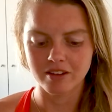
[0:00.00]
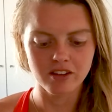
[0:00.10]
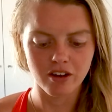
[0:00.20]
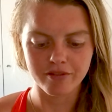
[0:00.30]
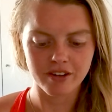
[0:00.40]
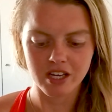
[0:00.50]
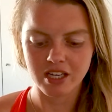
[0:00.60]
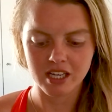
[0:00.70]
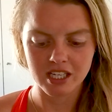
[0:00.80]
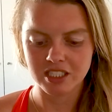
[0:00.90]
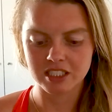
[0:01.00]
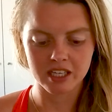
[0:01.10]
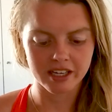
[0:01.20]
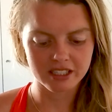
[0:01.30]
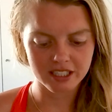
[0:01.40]
Nothing
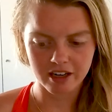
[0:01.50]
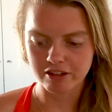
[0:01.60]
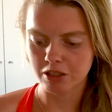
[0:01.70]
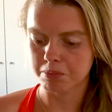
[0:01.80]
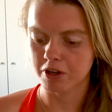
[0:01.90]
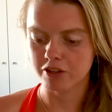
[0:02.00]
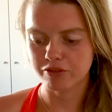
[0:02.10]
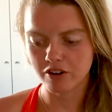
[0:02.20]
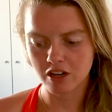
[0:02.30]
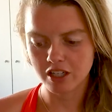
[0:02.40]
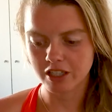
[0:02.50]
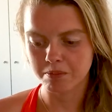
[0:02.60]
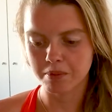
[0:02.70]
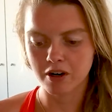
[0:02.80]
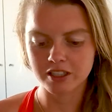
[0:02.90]
is like tearing apart, falling
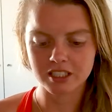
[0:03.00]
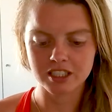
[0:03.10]
apart.